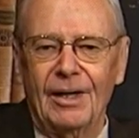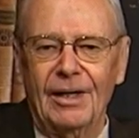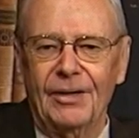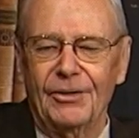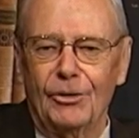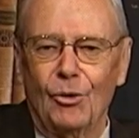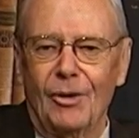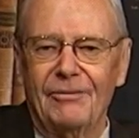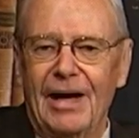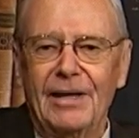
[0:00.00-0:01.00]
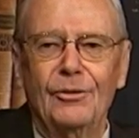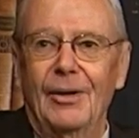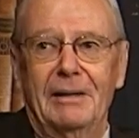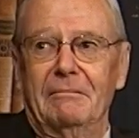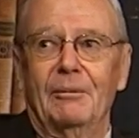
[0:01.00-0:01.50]
The core value,
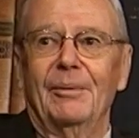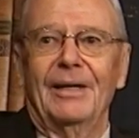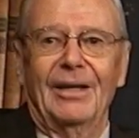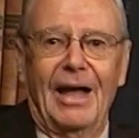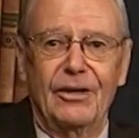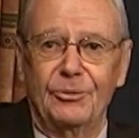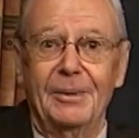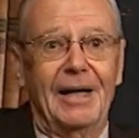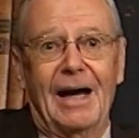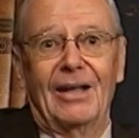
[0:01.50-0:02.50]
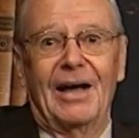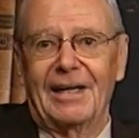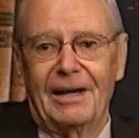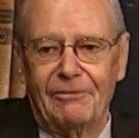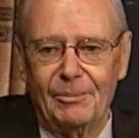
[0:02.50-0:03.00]
everybody likes me, I
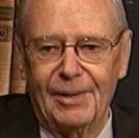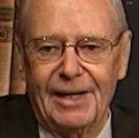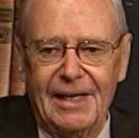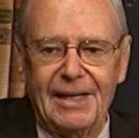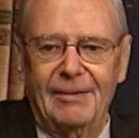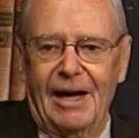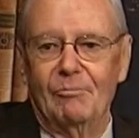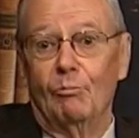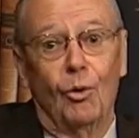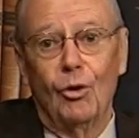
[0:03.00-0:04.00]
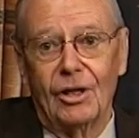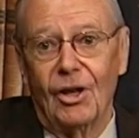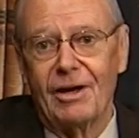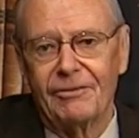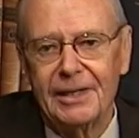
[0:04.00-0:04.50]
like everybody, I'm born
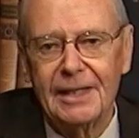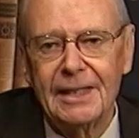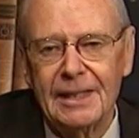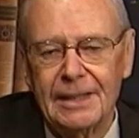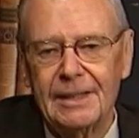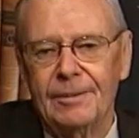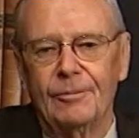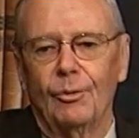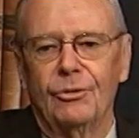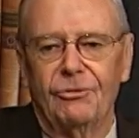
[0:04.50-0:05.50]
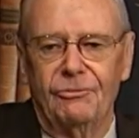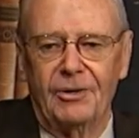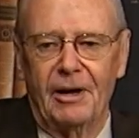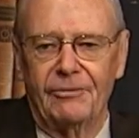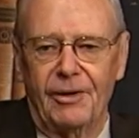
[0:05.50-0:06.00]
loving, was
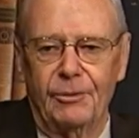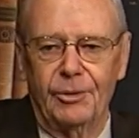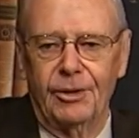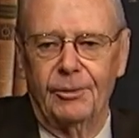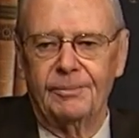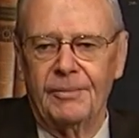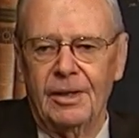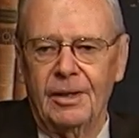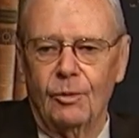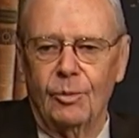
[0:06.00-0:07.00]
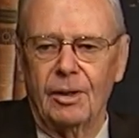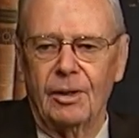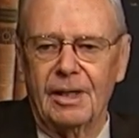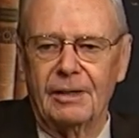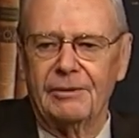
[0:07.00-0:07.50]
very, very real.
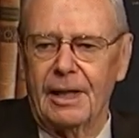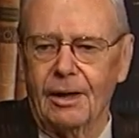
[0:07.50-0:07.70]
We're given a